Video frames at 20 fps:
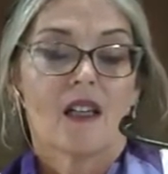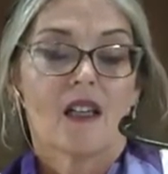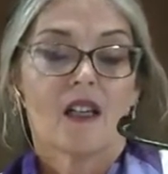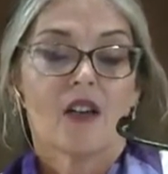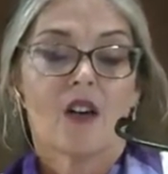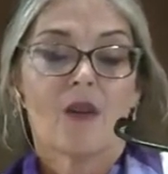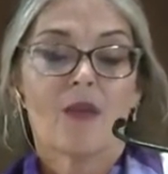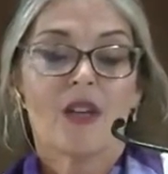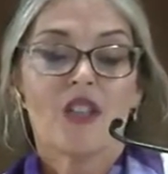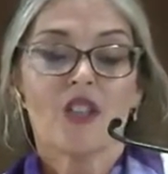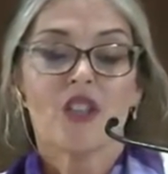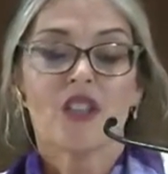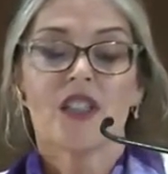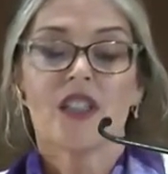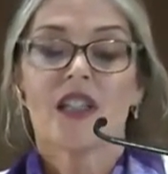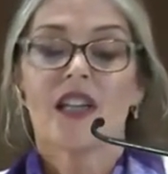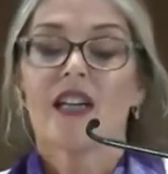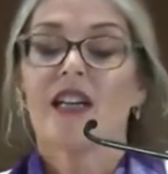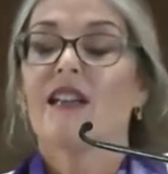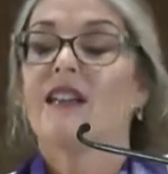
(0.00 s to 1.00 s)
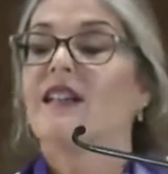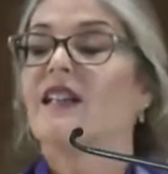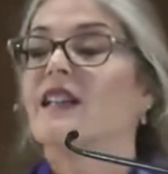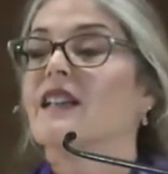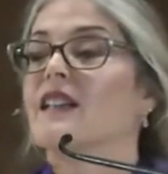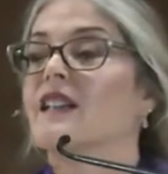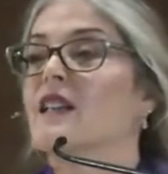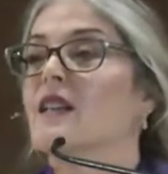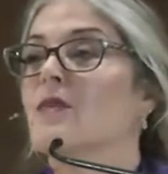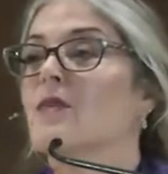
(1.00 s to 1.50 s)
Now, I mentioned again
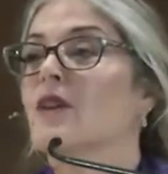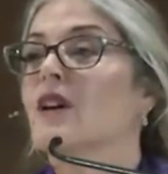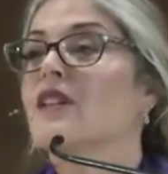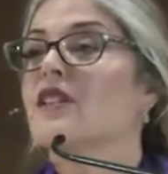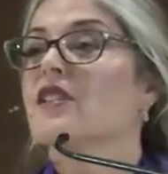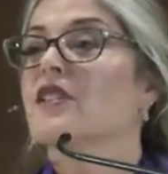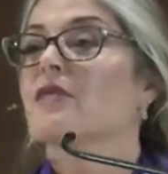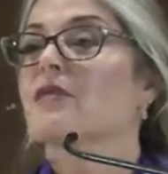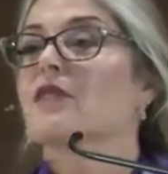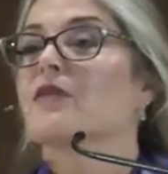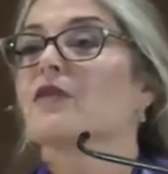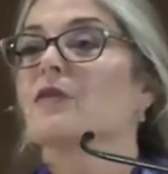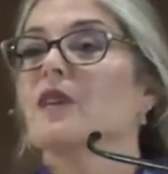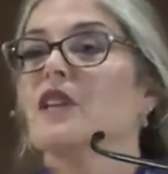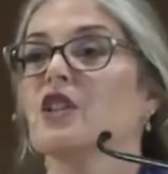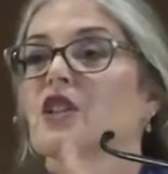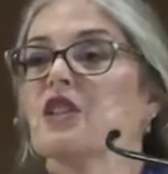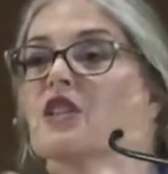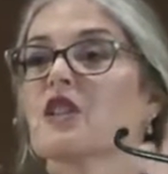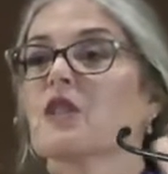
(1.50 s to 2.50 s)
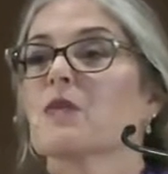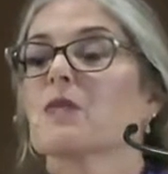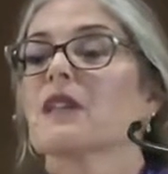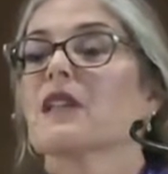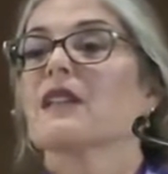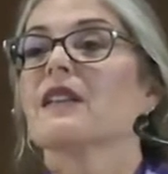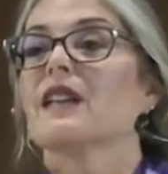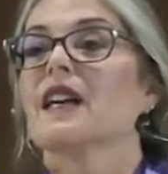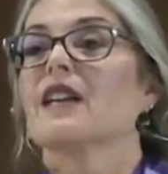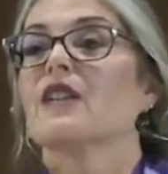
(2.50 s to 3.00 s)
that the Protestant Reformation
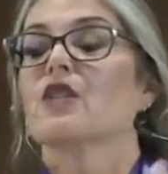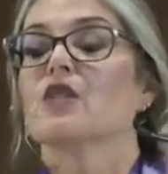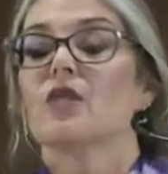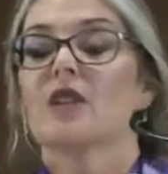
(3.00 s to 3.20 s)
split that